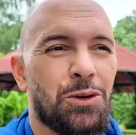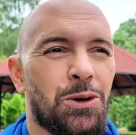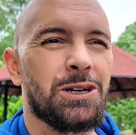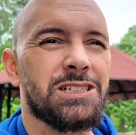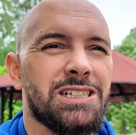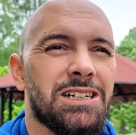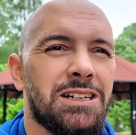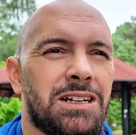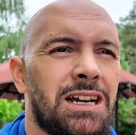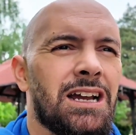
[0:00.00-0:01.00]
course,
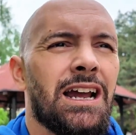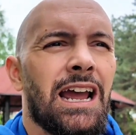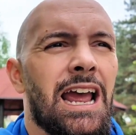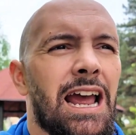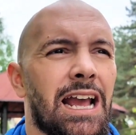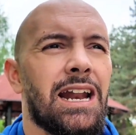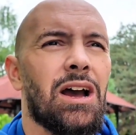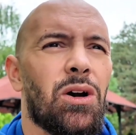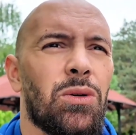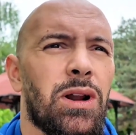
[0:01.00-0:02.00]
and hanging
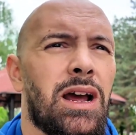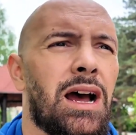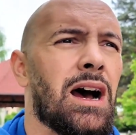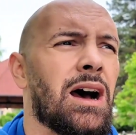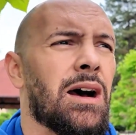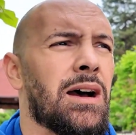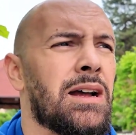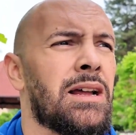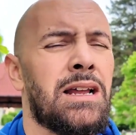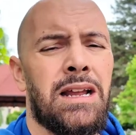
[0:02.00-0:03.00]
out.
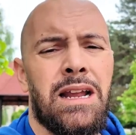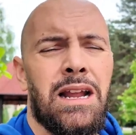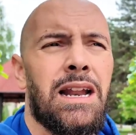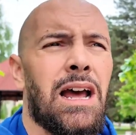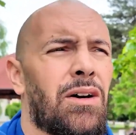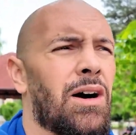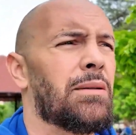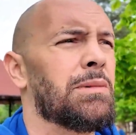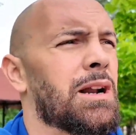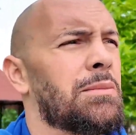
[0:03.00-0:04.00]
Now
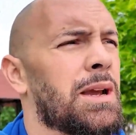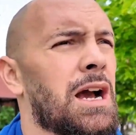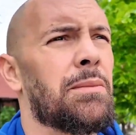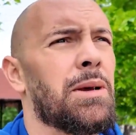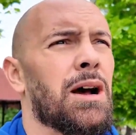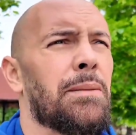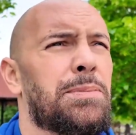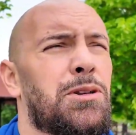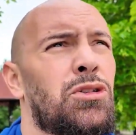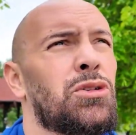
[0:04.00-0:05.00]
I'm going to be coming
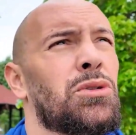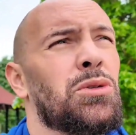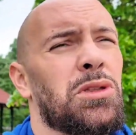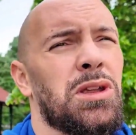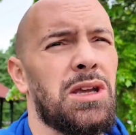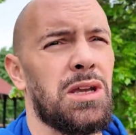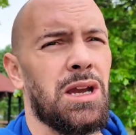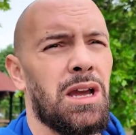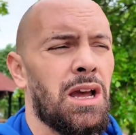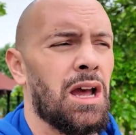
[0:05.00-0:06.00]
up to
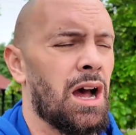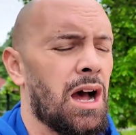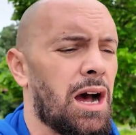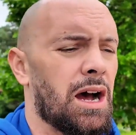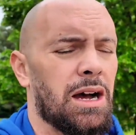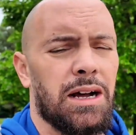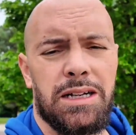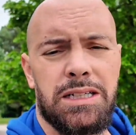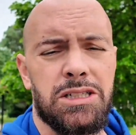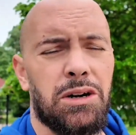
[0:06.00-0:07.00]
the
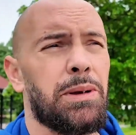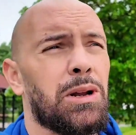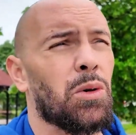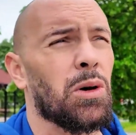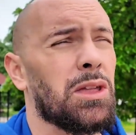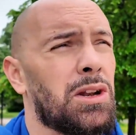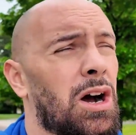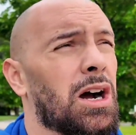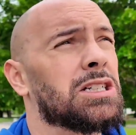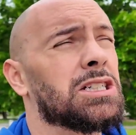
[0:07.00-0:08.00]
Serbian
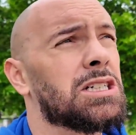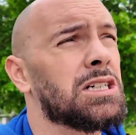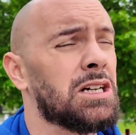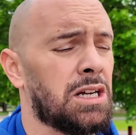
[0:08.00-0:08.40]
Orthodox